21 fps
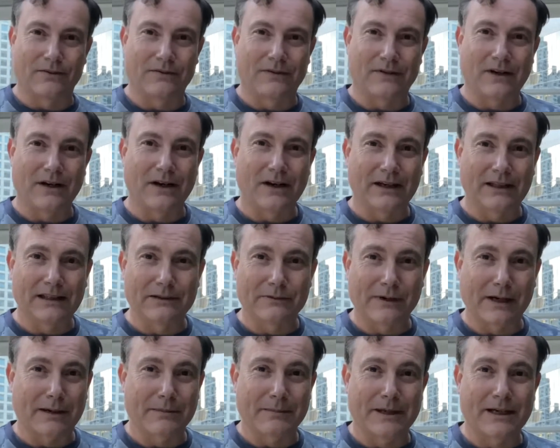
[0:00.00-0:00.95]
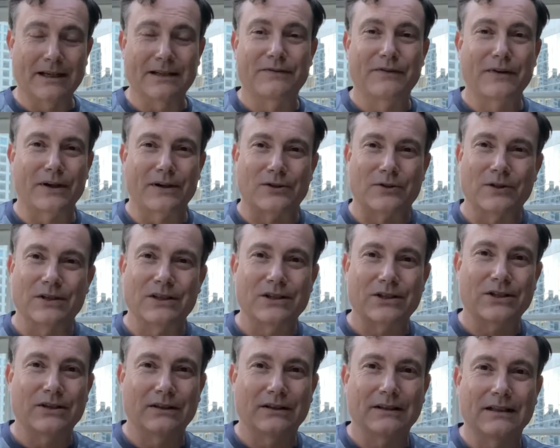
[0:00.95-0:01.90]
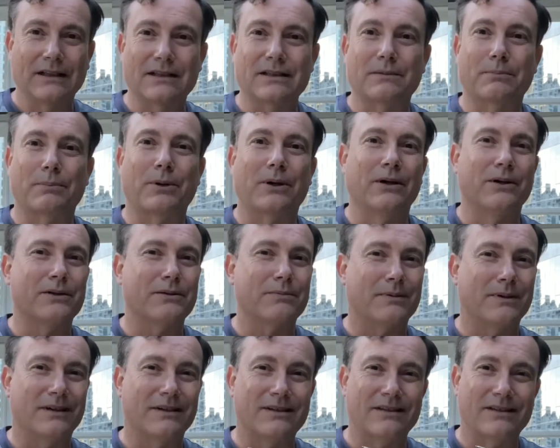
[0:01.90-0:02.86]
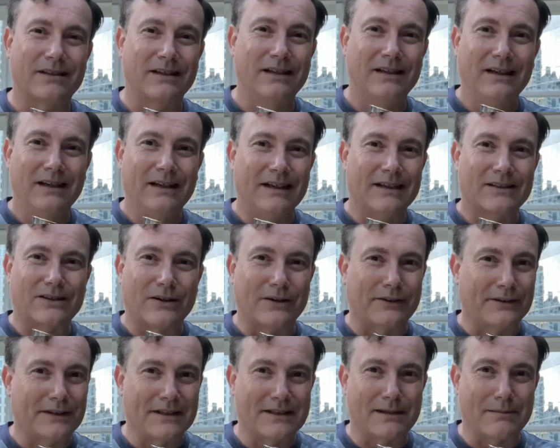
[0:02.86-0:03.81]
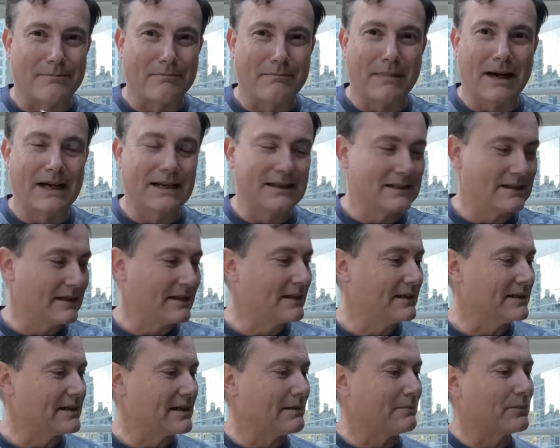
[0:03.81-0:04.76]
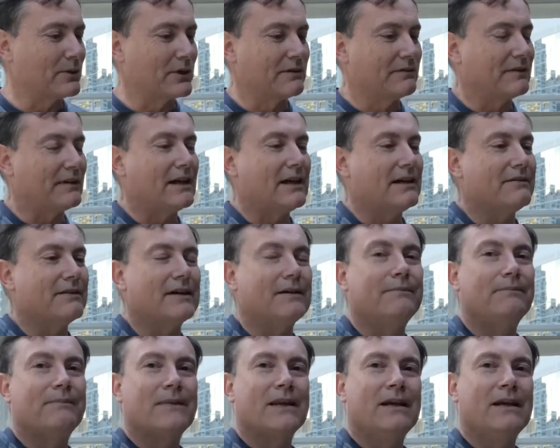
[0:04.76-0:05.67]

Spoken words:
I highly recommend it. It's very traditional in its approach, but it's got this amazing contemporary flavour.